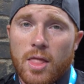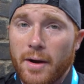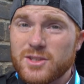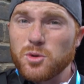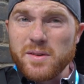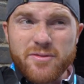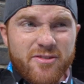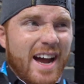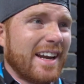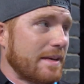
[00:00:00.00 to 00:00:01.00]
Alright, so we
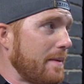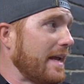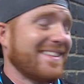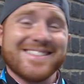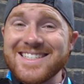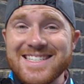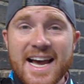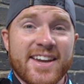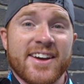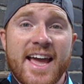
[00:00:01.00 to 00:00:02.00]
finally made it into
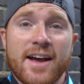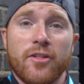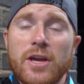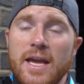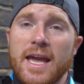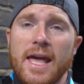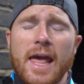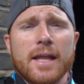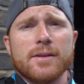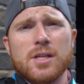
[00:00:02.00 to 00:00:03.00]
Diagon Alley,
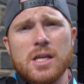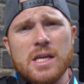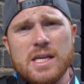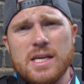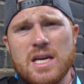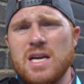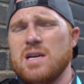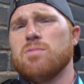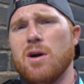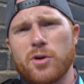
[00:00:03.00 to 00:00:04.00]
and
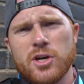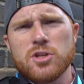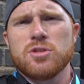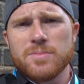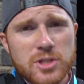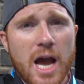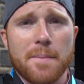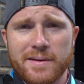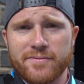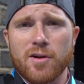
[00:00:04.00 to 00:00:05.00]
well, we're gonna do some
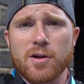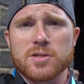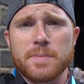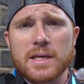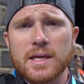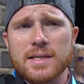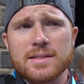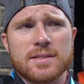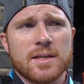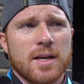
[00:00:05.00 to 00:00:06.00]
shopping first
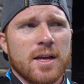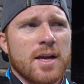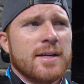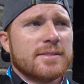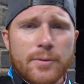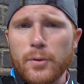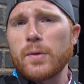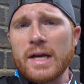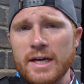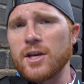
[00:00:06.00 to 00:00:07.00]
because, see, we
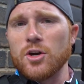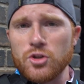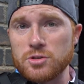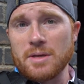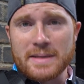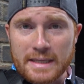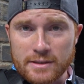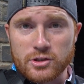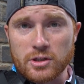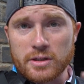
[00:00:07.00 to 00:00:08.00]
were gonna go do something
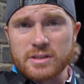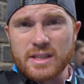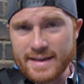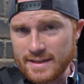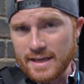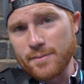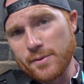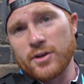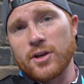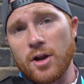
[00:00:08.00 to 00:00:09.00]
else earlier today, like we
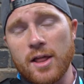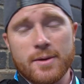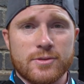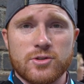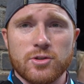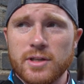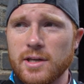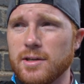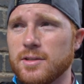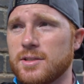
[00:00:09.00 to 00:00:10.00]
were gonna go to Hollywood
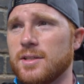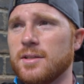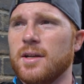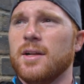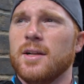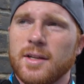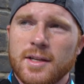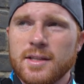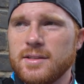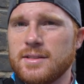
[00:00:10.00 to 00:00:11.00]
Studios, and
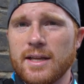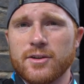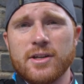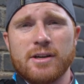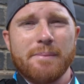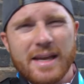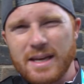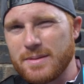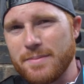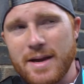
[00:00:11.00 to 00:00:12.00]
Taylor did her
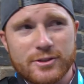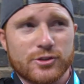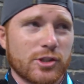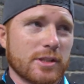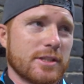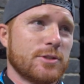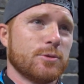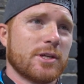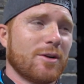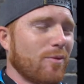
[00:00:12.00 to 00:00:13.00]
makeup to match a shirt that she
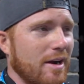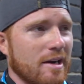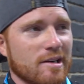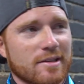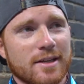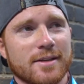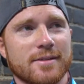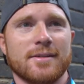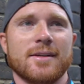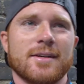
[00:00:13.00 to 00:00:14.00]
was gonna wear, and
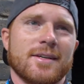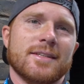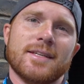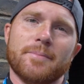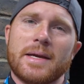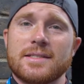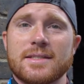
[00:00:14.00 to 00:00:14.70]
then it didn't make